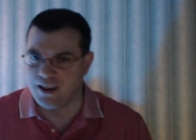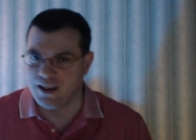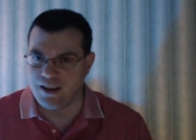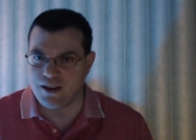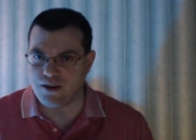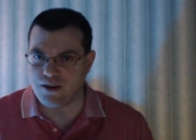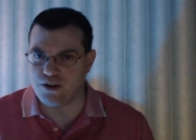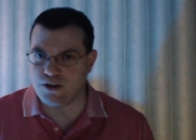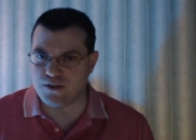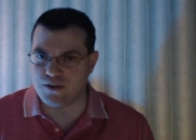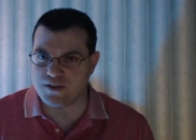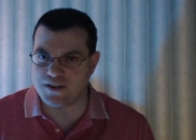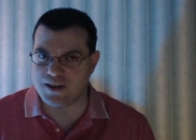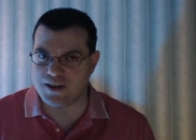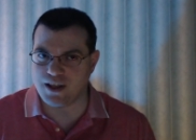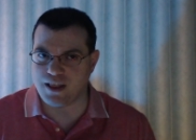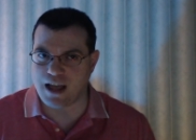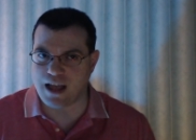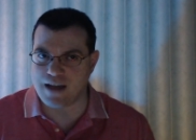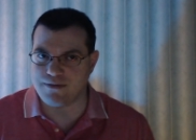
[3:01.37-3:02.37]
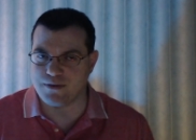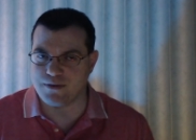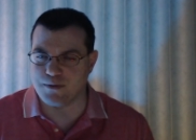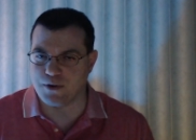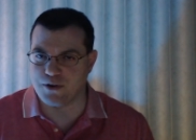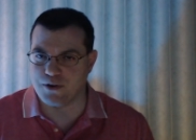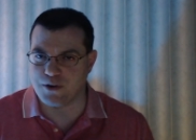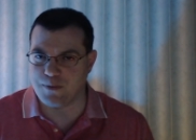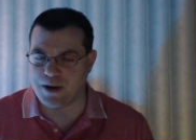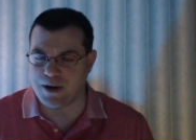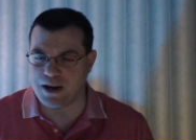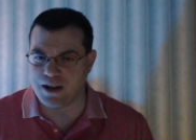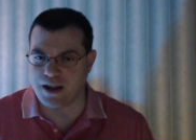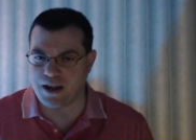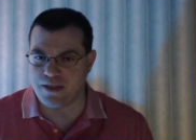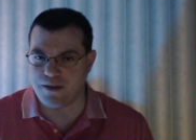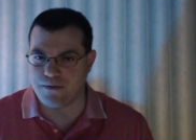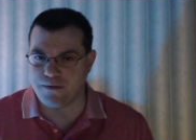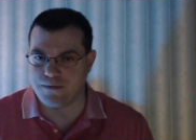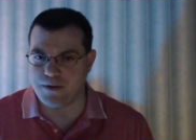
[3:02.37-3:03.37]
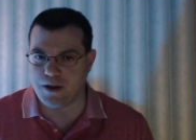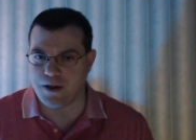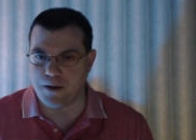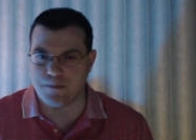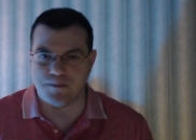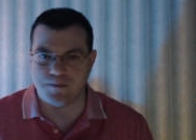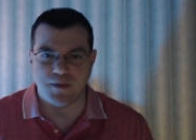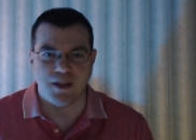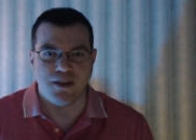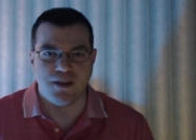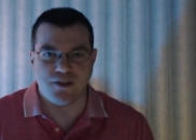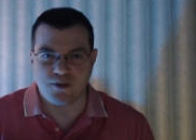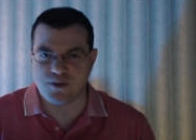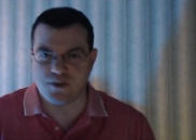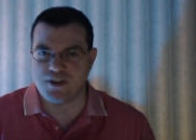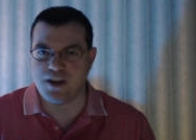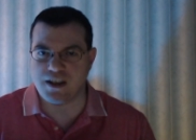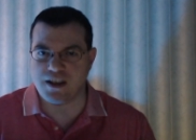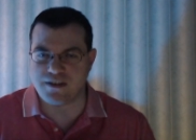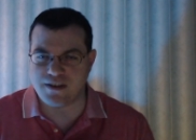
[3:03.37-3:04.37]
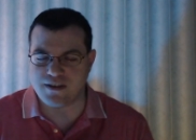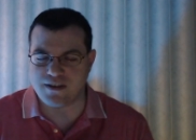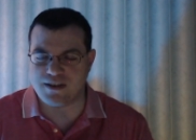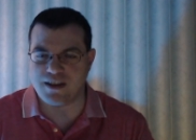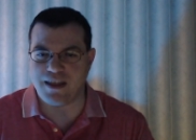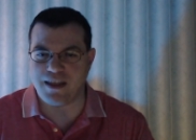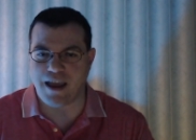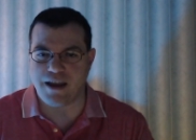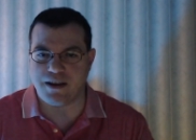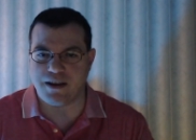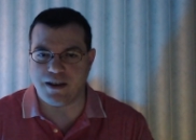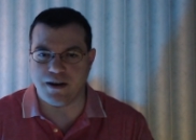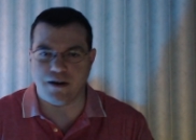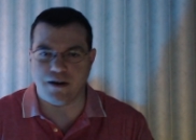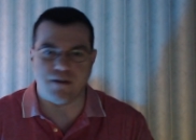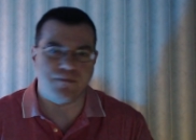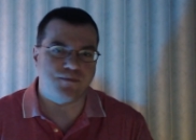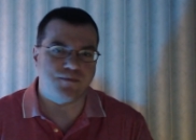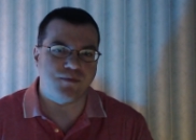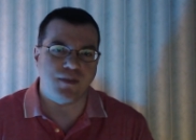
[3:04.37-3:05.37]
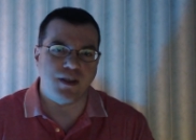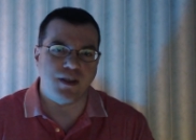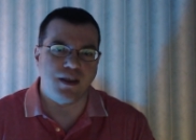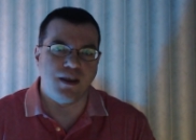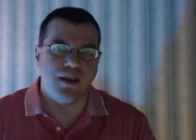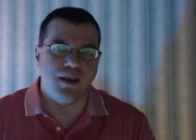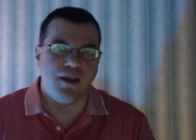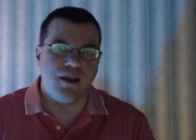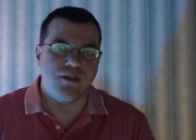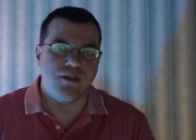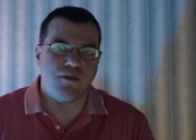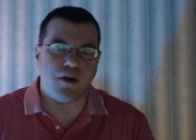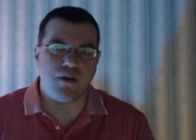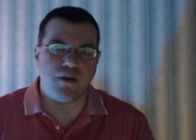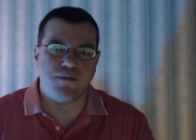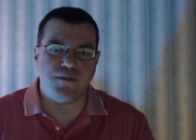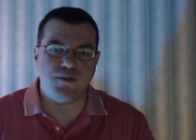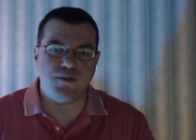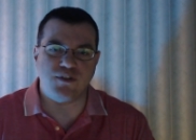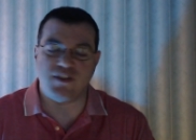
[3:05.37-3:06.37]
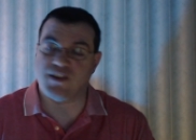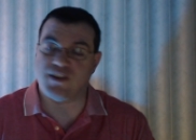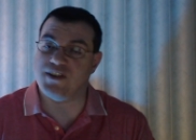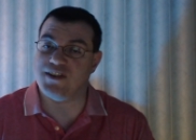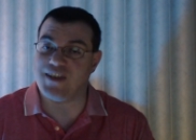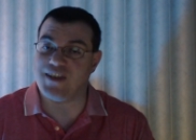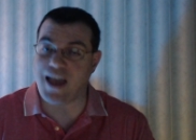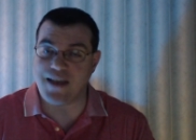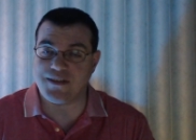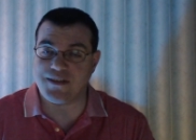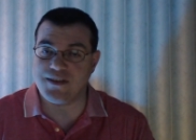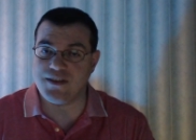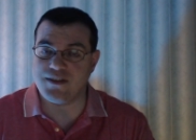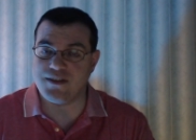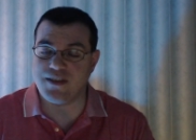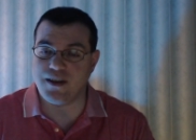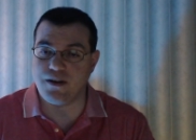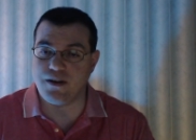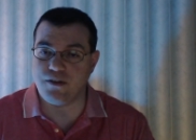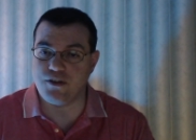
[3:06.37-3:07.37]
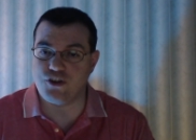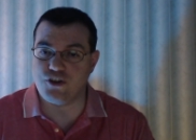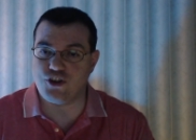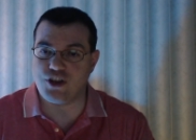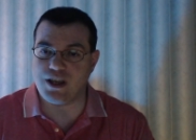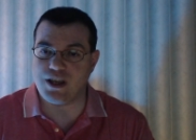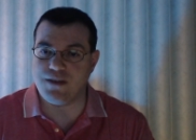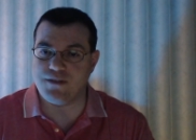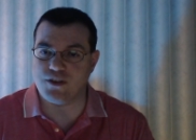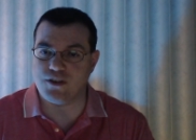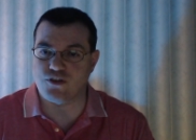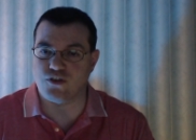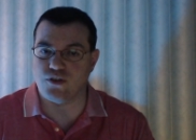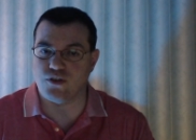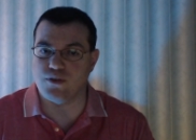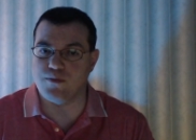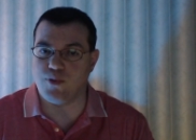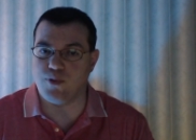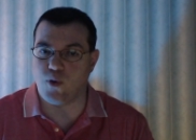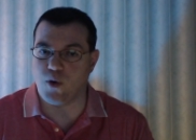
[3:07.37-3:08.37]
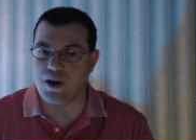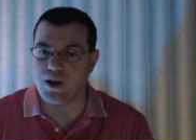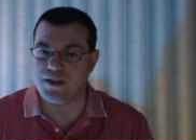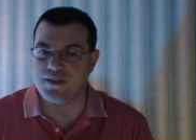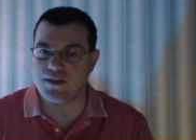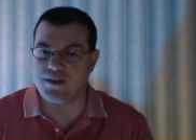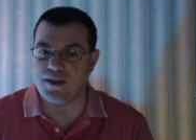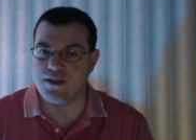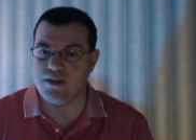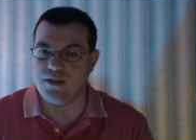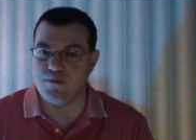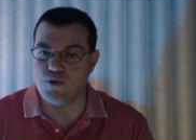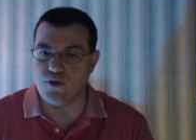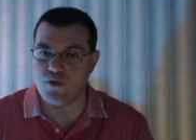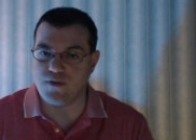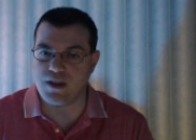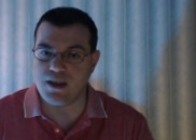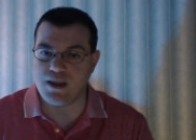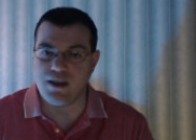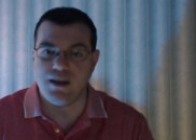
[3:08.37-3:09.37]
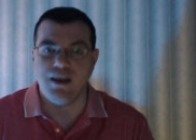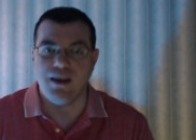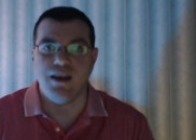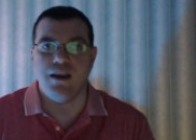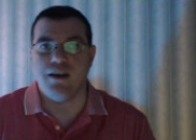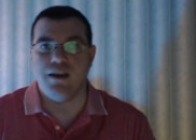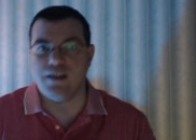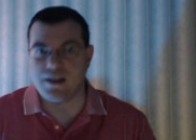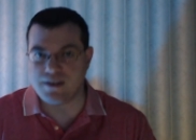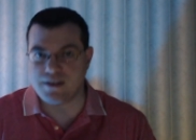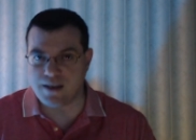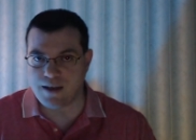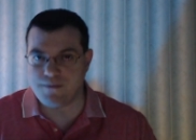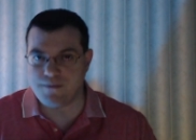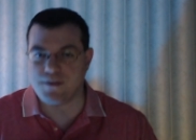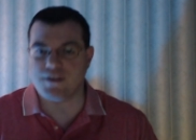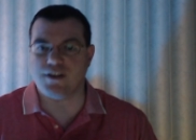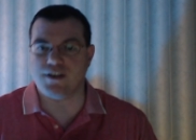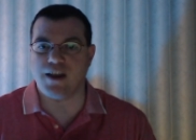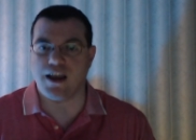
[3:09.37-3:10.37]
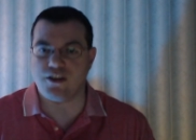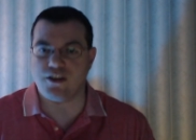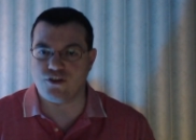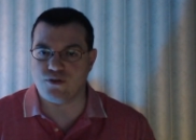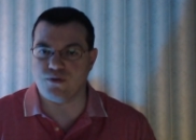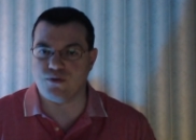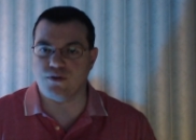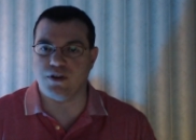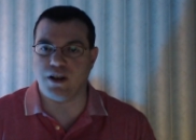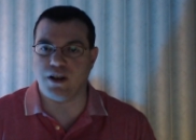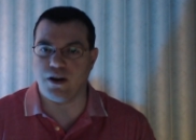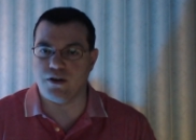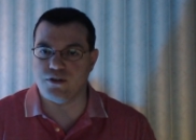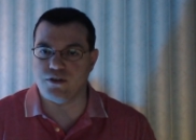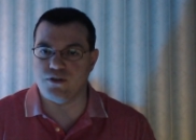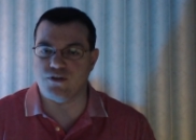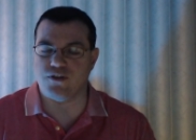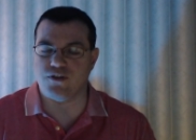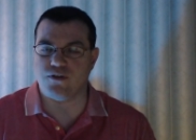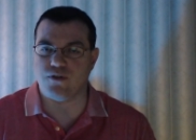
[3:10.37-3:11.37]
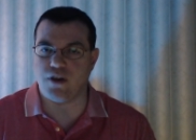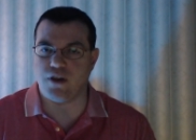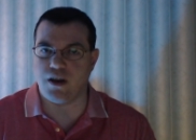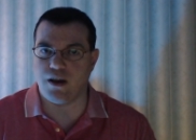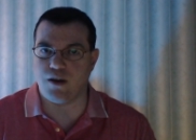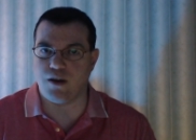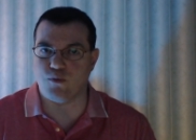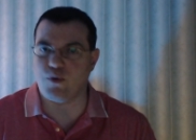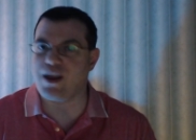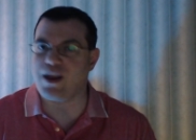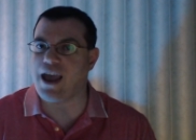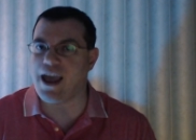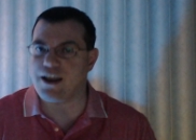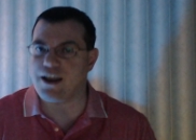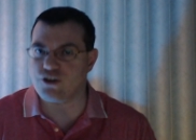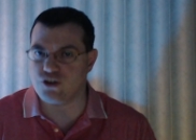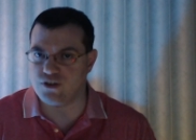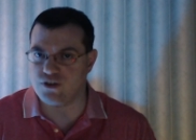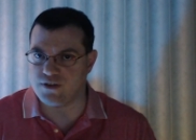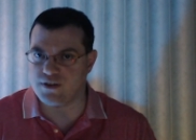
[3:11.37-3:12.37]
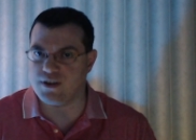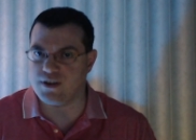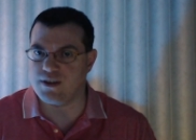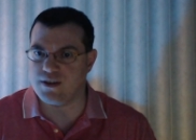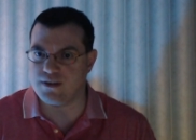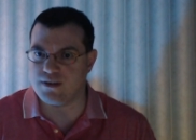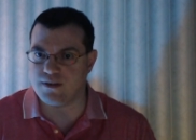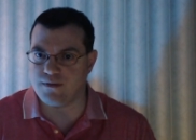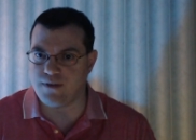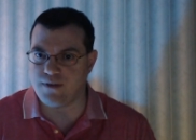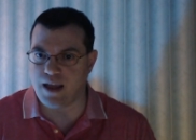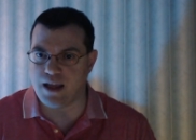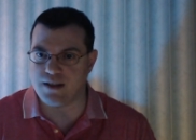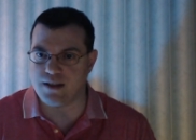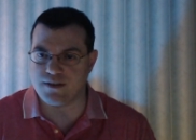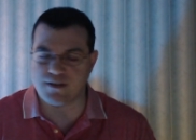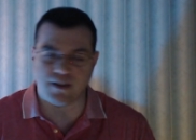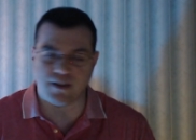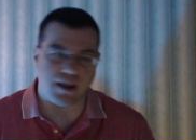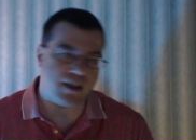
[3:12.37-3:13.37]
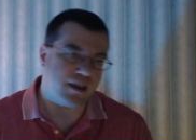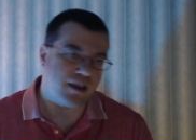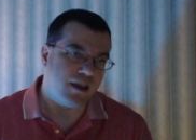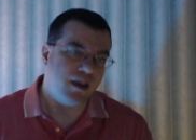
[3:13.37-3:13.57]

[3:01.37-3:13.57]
you know, you don't see a lot from her depending on the film. So it's nice to see that here. There are a few successes that are achieved at certain points in the movie, and that's emphasized through her character's reactions to these events. Like,